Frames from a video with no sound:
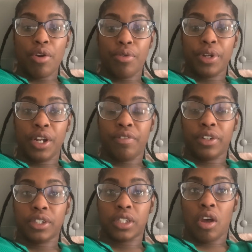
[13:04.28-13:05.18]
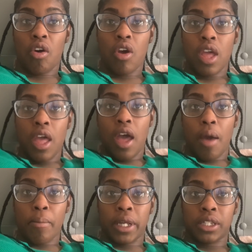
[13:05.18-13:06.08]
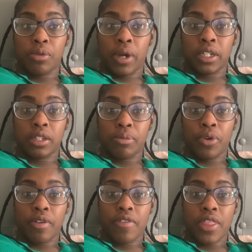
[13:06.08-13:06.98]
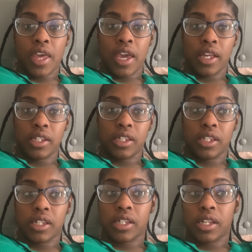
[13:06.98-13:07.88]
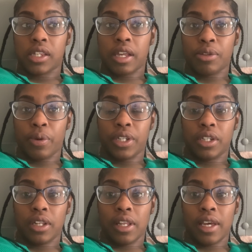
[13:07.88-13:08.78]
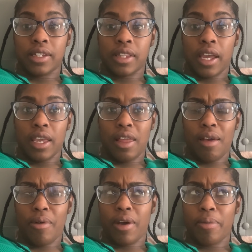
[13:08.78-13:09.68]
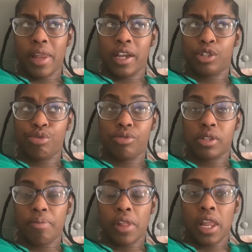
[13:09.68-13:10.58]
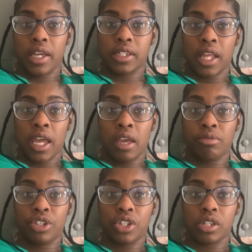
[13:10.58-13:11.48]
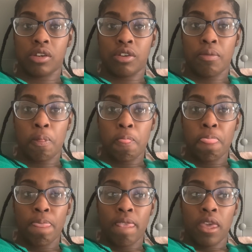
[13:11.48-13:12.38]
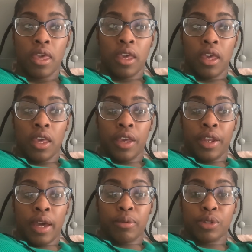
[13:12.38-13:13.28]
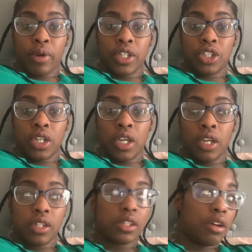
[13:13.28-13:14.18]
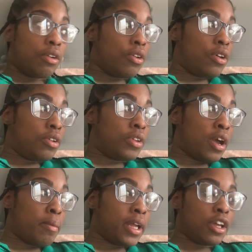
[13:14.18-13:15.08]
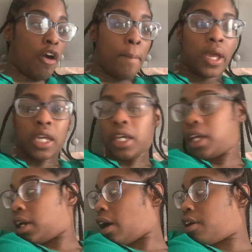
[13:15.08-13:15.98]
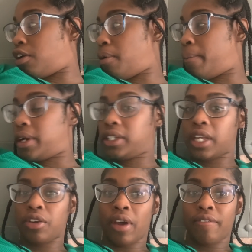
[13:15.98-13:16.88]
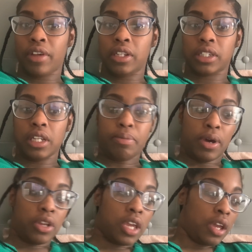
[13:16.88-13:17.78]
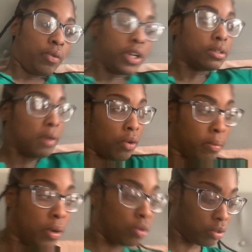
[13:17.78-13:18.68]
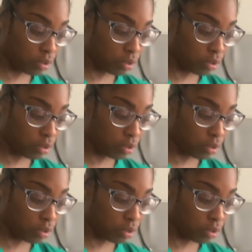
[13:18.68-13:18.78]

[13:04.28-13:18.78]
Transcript: or whatever. So I'm about to watch some more of that because I was watching it last night. Y'all, I woke up at like 2 something last night and was just up. And I was watching it. So now I'm about to go back and get caught up because I know I fell asleep on it. And where's my remote?